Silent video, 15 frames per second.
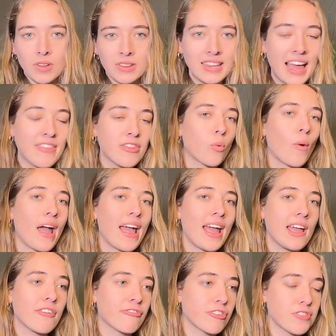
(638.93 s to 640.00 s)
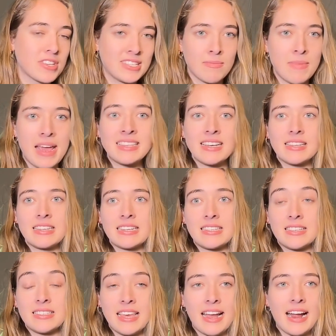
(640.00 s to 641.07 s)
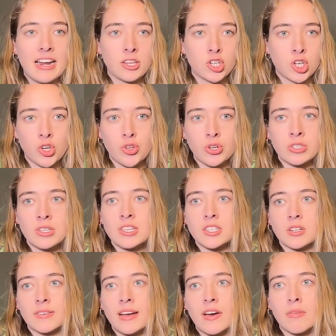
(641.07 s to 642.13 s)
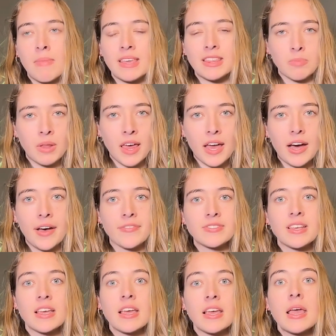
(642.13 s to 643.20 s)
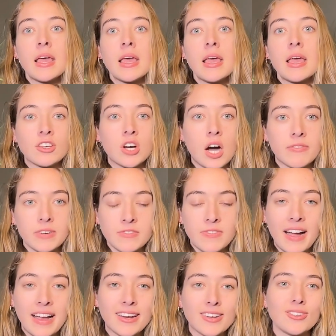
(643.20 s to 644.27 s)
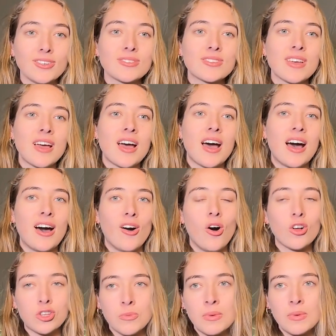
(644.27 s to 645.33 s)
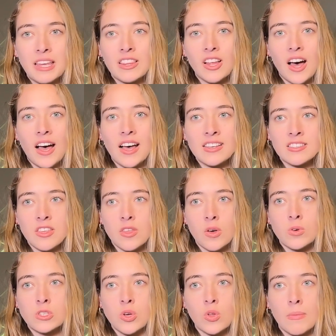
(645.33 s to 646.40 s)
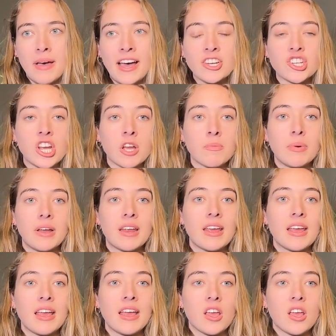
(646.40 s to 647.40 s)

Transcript: led the way for the main Celtics as they kind of turned their season around, made the playoffs, made the conference finals, ultimately lost to the Osceola Magic, but